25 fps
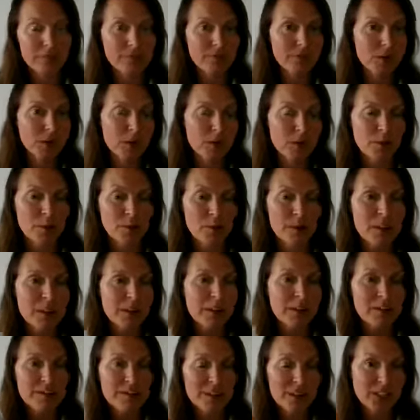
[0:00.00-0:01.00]
you know,
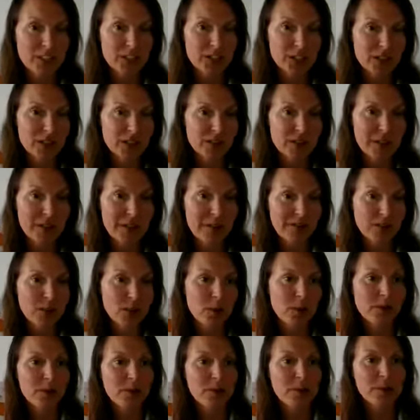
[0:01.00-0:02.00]
infection or
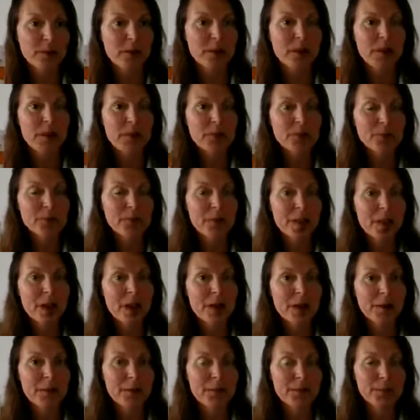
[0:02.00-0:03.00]
leftover.
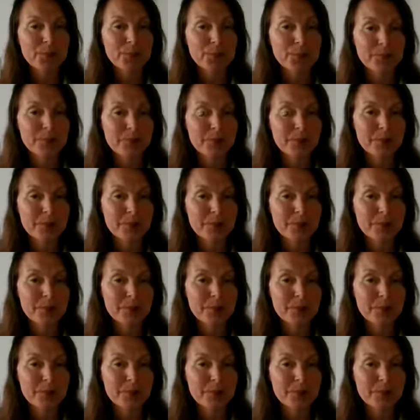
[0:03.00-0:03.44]
Um,